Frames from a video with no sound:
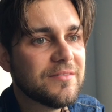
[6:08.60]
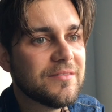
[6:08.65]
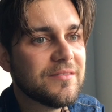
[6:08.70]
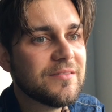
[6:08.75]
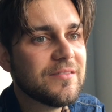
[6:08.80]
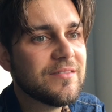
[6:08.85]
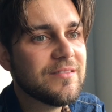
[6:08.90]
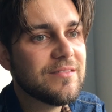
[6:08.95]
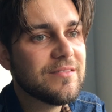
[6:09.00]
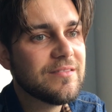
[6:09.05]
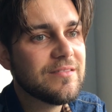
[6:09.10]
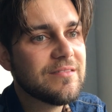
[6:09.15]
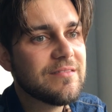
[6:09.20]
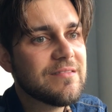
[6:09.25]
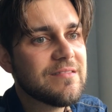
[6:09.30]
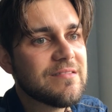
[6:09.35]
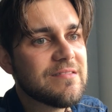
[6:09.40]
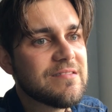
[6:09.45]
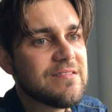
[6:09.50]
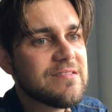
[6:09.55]

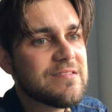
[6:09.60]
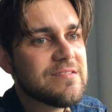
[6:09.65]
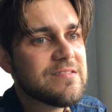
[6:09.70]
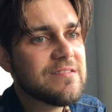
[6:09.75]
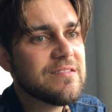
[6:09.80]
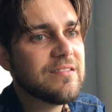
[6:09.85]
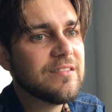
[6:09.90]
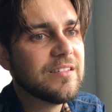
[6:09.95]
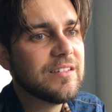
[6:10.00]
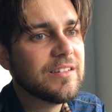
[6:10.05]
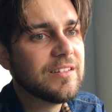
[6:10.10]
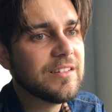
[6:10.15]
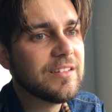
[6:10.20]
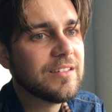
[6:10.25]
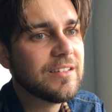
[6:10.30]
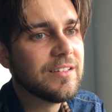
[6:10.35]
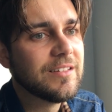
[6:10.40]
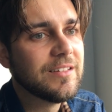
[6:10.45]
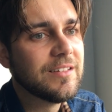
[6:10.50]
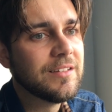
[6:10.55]

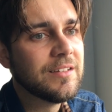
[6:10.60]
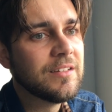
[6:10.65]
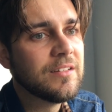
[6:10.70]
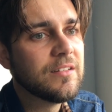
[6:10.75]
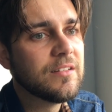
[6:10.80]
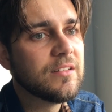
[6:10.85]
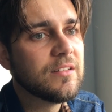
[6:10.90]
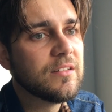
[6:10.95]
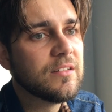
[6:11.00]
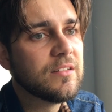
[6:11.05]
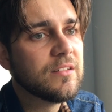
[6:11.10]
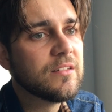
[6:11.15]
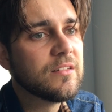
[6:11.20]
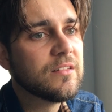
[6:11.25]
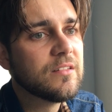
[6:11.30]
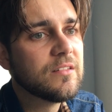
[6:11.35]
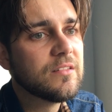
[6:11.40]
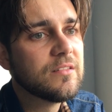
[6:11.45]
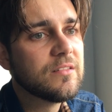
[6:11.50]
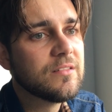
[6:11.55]

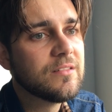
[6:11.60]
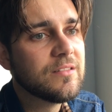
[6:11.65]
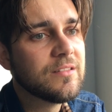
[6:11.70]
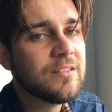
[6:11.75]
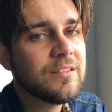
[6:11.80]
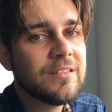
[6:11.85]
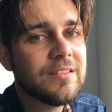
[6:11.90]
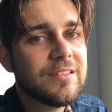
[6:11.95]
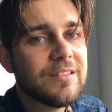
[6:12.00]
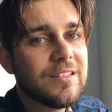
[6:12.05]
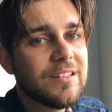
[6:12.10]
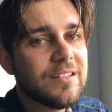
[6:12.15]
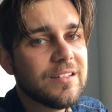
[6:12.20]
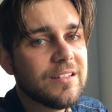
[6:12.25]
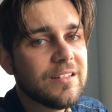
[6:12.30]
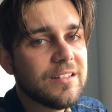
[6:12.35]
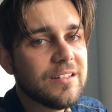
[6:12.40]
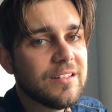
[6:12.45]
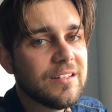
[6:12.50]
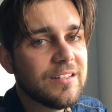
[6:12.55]

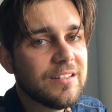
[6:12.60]
(no one is talking)